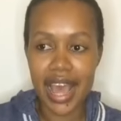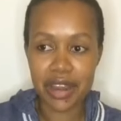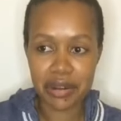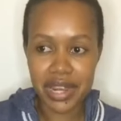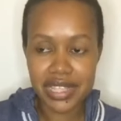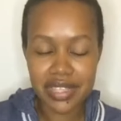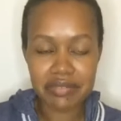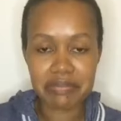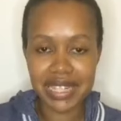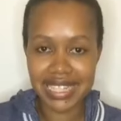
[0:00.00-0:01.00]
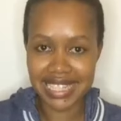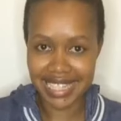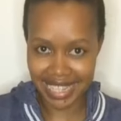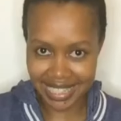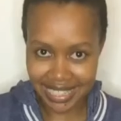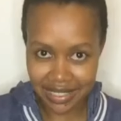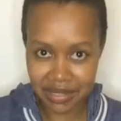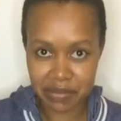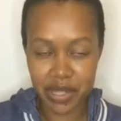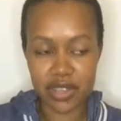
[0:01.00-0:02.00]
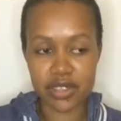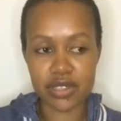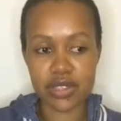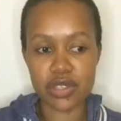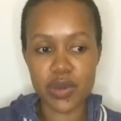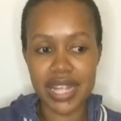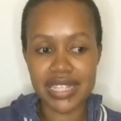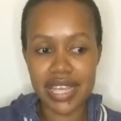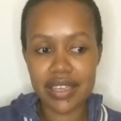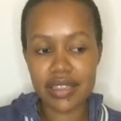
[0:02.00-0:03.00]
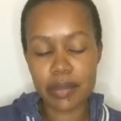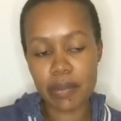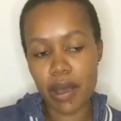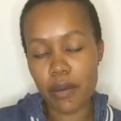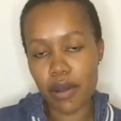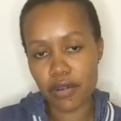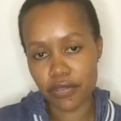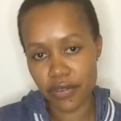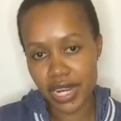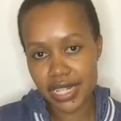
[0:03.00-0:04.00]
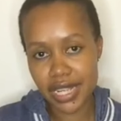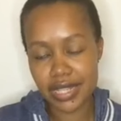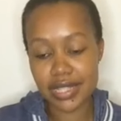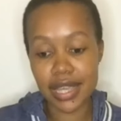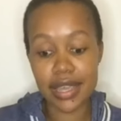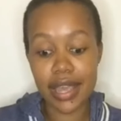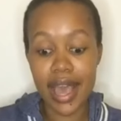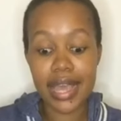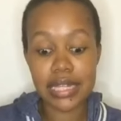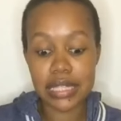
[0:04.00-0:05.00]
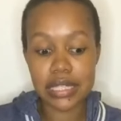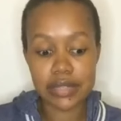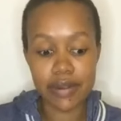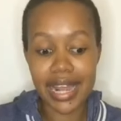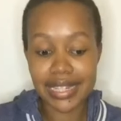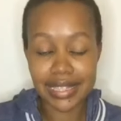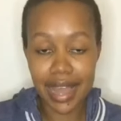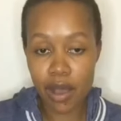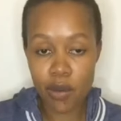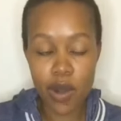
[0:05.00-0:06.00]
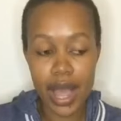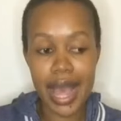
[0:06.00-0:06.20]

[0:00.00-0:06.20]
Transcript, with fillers: Aggressive but gentle, because you are taking the power of red and saying, I need it right now,